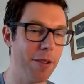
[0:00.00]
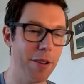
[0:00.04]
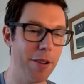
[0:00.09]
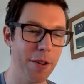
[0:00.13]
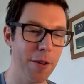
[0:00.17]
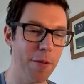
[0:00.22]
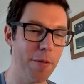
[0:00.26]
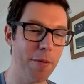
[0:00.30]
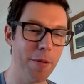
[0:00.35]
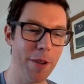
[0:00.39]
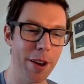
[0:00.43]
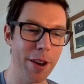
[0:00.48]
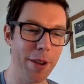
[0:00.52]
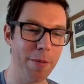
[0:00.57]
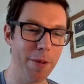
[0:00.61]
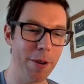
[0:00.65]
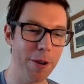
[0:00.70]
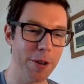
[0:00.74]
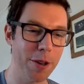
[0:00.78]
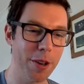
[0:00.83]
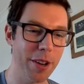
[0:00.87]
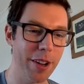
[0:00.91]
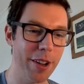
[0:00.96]
You're not really
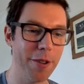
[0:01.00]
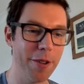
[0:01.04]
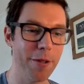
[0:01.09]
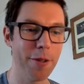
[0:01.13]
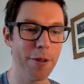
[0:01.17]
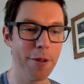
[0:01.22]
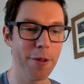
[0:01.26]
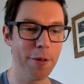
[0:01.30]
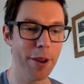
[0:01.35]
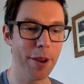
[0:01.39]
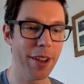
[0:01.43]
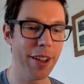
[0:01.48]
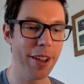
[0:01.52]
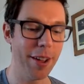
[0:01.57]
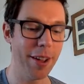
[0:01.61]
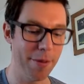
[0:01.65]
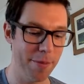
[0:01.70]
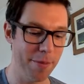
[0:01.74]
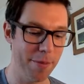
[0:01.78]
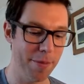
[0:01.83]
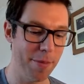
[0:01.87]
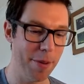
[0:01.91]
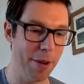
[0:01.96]
watching it, or the cricket,
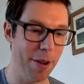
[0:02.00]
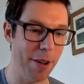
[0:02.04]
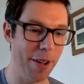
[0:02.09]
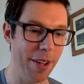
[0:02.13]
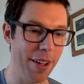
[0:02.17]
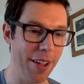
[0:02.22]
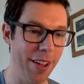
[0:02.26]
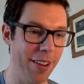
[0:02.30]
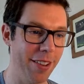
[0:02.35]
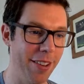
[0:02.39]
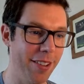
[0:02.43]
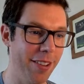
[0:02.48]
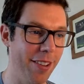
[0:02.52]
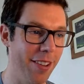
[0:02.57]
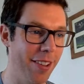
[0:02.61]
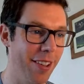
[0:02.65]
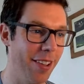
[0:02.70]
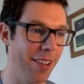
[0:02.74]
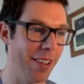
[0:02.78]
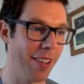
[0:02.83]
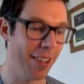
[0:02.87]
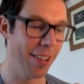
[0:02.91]
but it's there